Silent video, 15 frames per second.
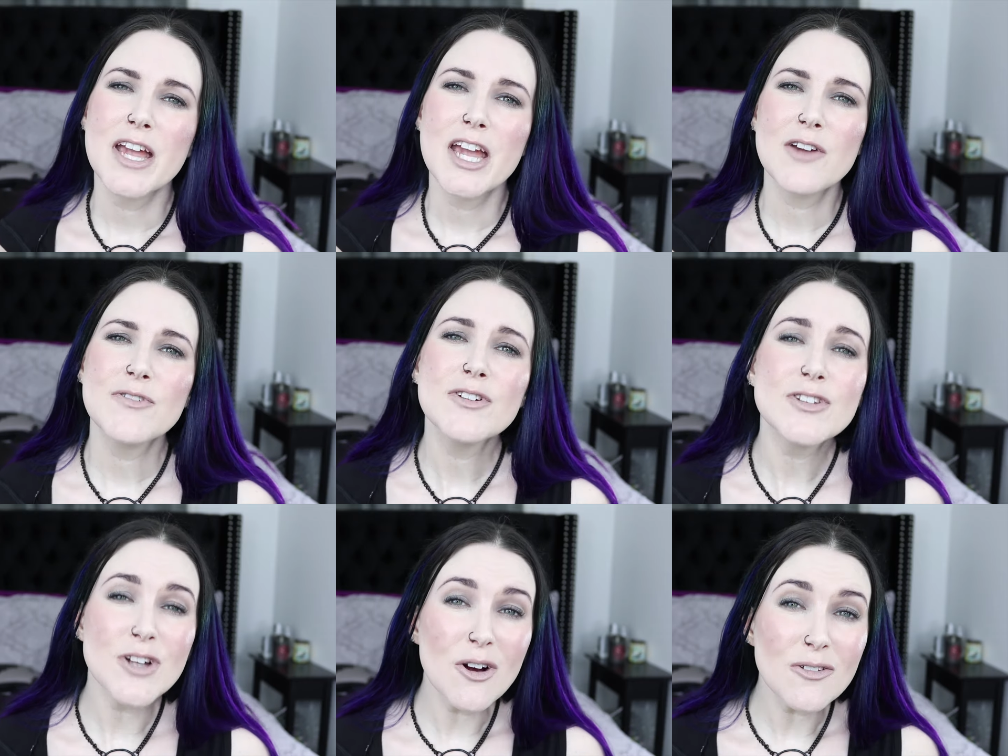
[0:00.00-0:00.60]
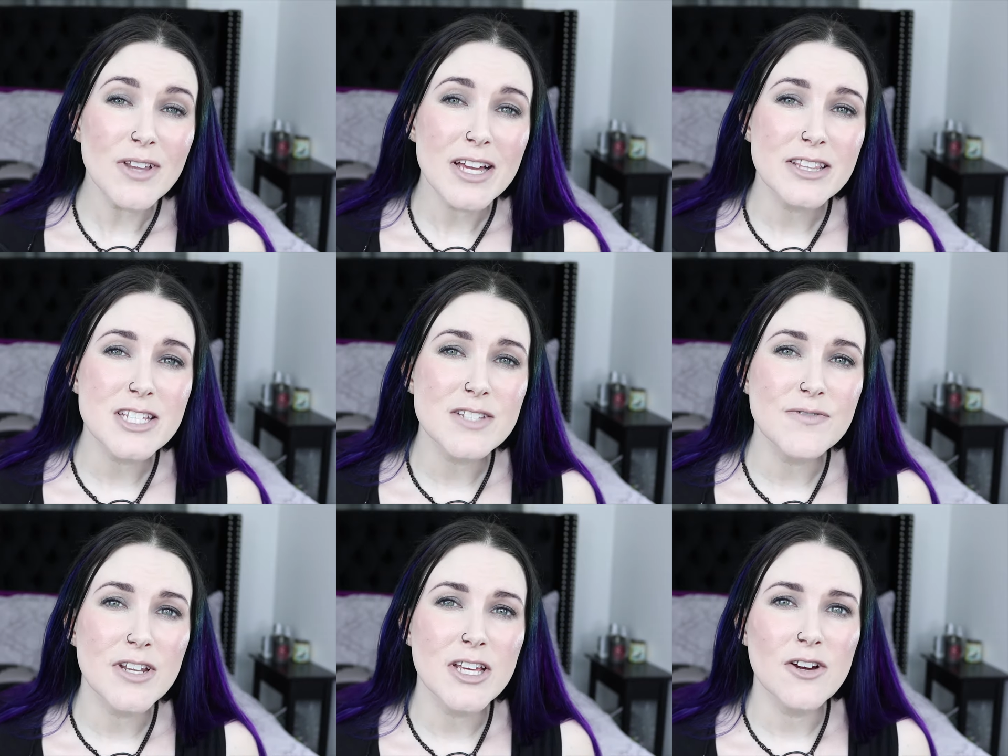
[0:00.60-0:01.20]
If you don't like
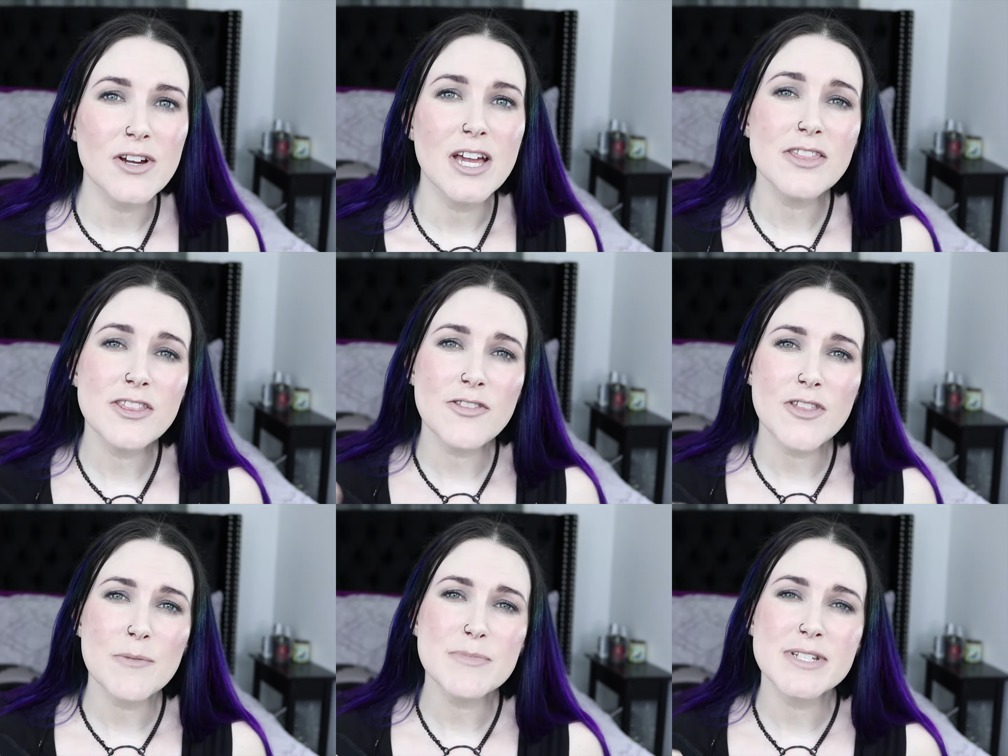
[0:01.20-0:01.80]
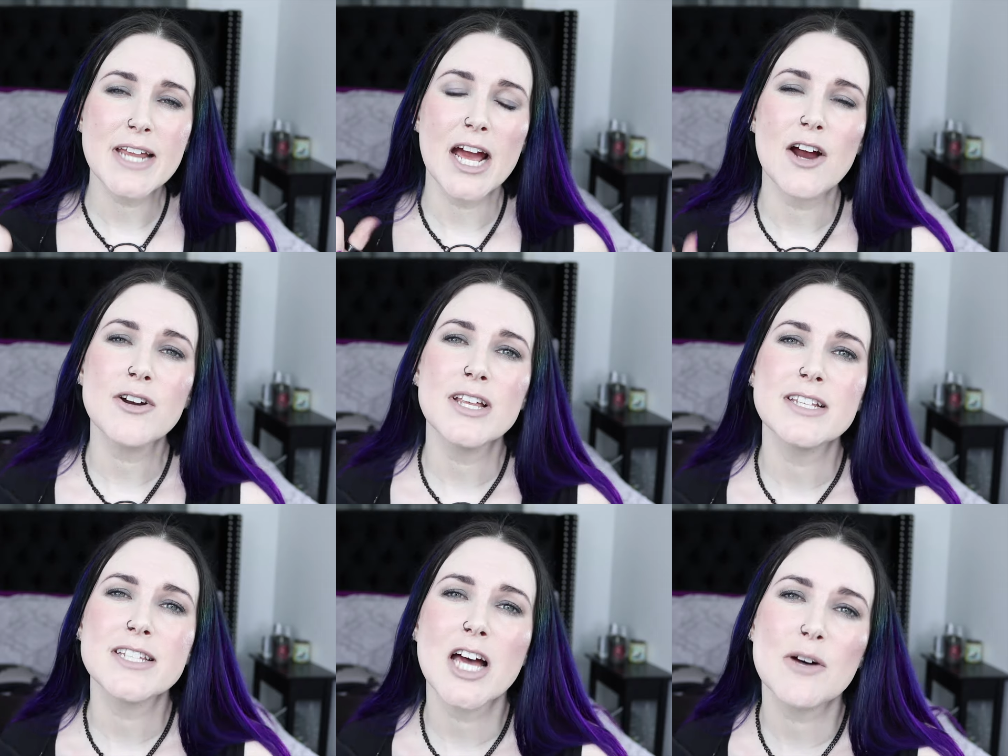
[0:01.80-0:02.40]
this video, hit the thumbs
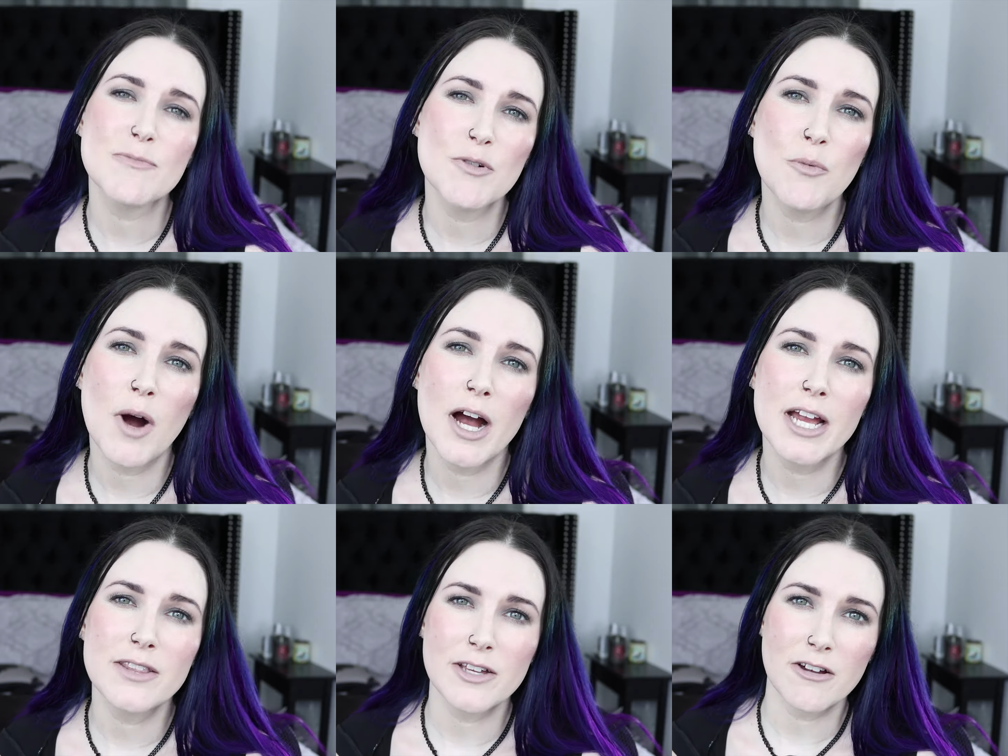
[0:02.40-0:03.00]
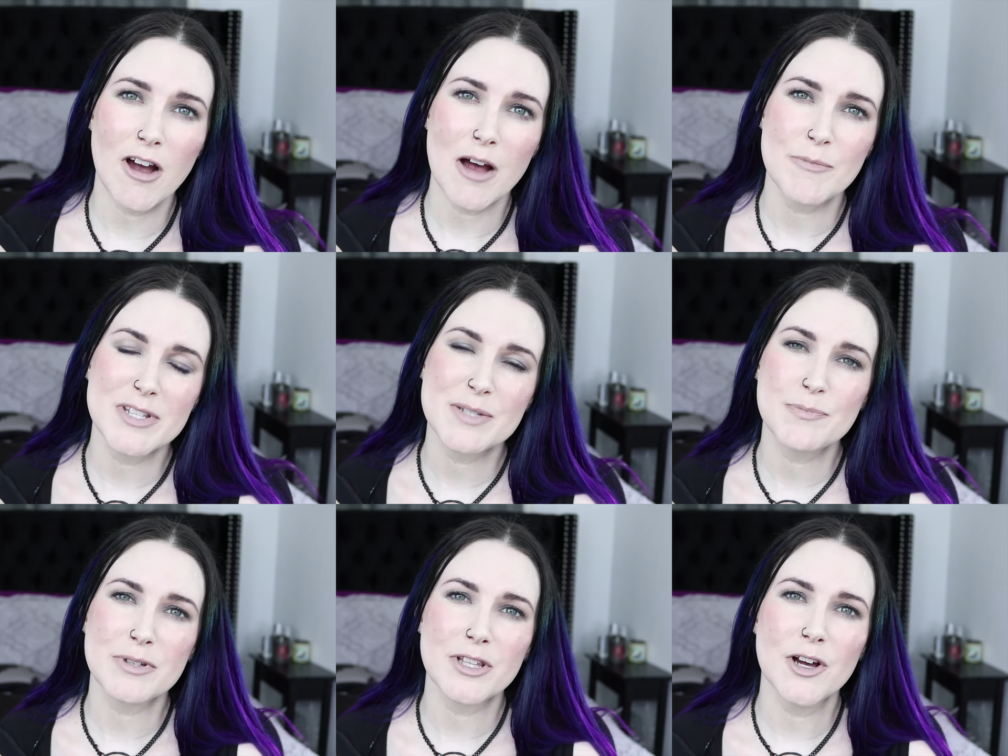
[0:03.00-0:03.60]
down and tell me why in the
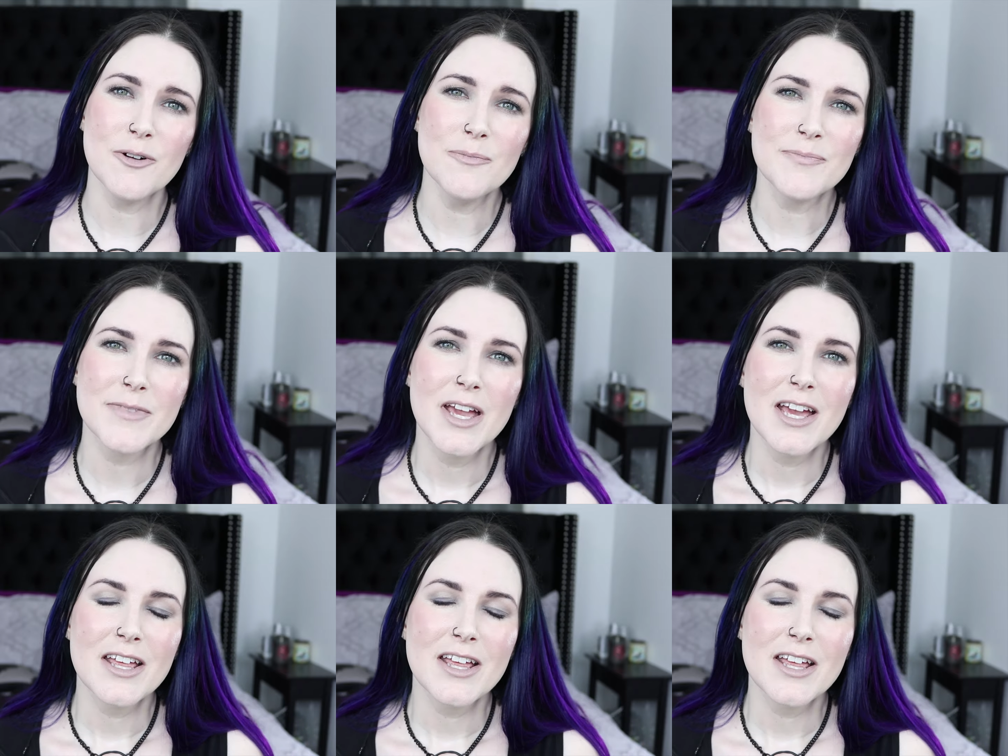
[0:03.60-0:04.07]
comments below.